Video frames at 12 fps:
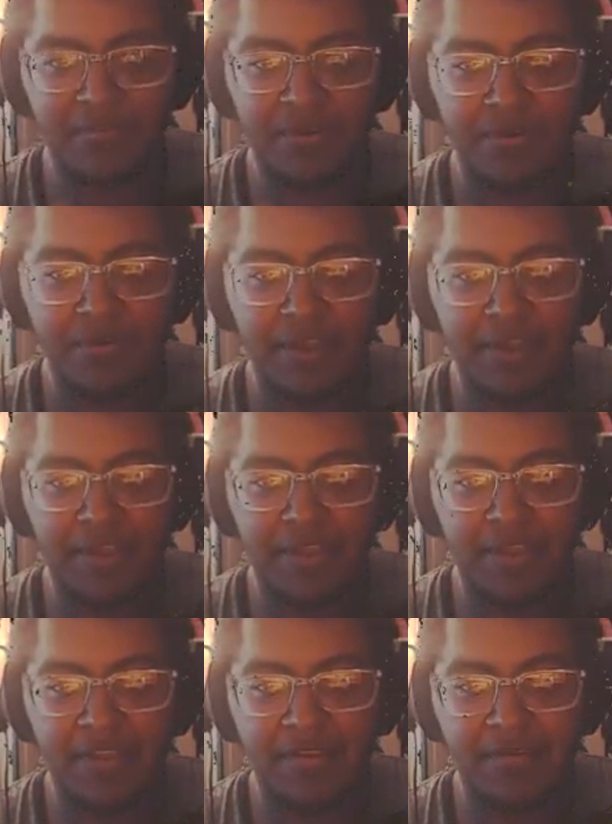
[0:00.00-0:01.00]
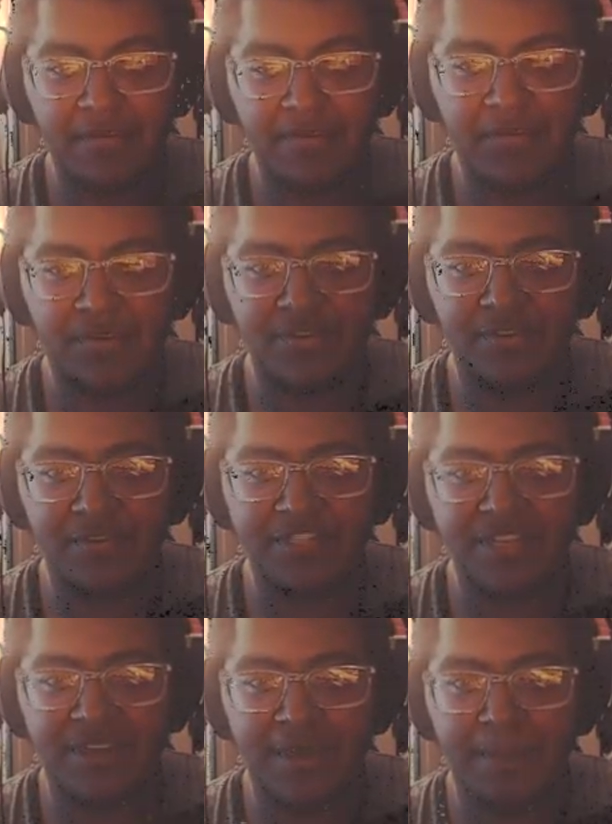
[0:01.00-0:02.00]
All right. Got
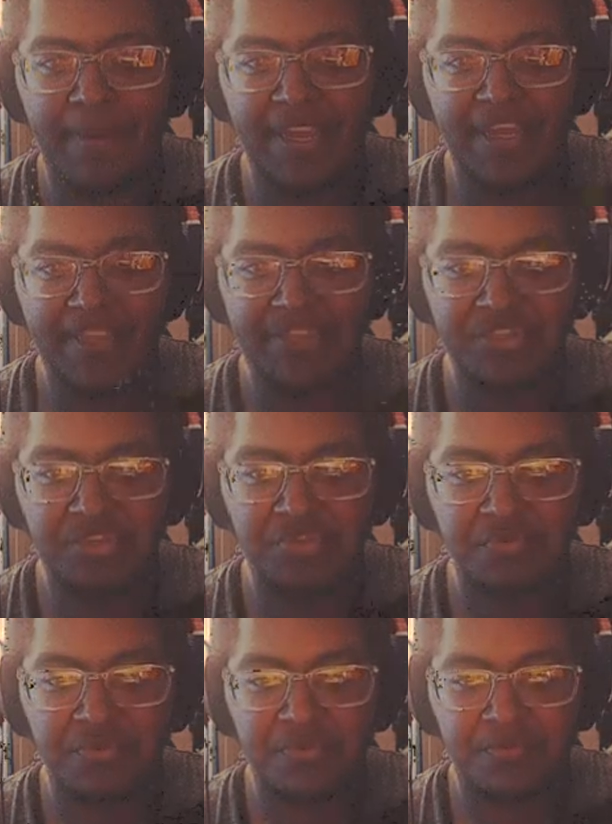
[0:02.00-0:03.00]
lots of bacon soup.